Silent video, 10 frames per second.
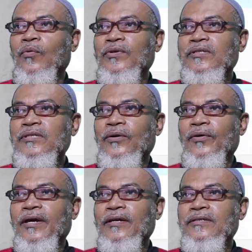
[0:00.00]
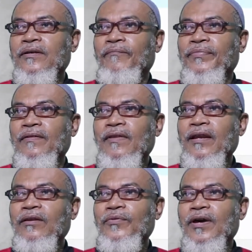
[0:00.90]
with 08. And
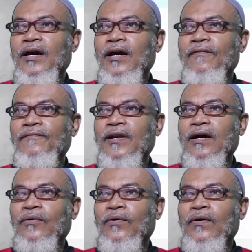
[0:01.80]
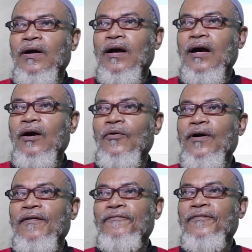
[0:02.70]
then we have now
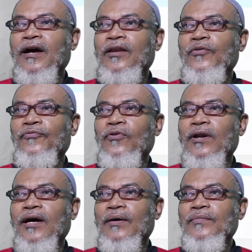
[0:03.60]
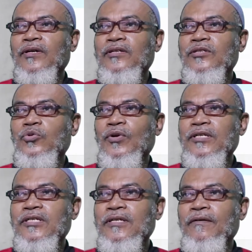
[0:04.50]
our value for num, it is
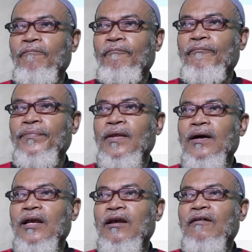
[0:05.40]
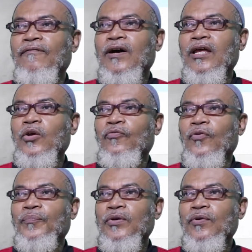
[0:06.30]
20, and our value for
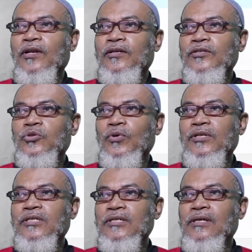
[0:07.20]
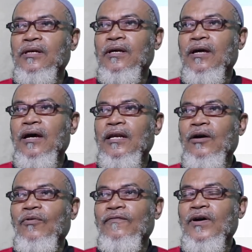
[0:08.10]
p1 it is 20, and
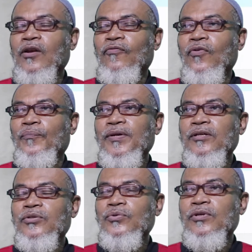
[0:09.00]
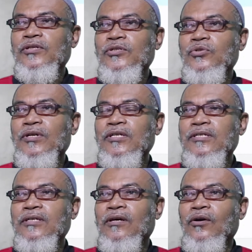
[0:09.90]
our value for p2 it is
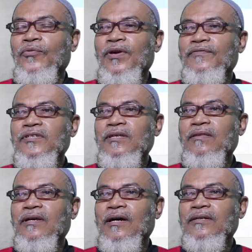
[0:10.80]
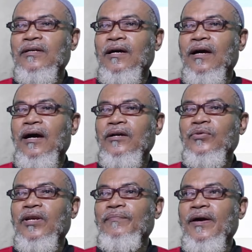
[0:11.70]
20. We have seen that
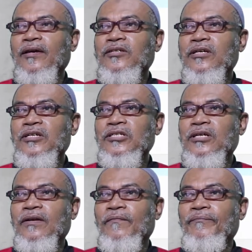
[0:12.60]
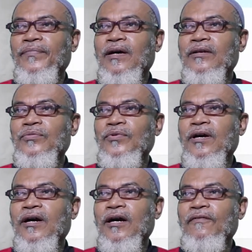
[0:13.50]
actually by extension that we
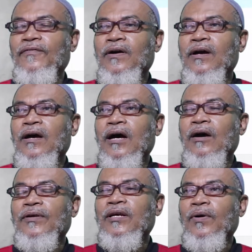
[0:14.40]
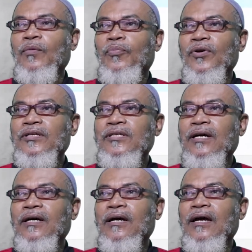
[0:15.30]
have our double
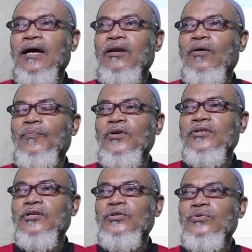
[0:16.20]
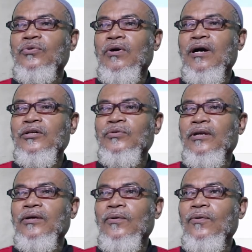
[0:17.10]
pointer and our pointer 2
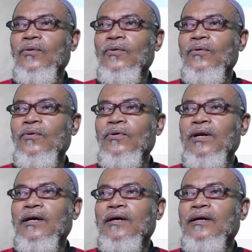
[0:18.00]
actually all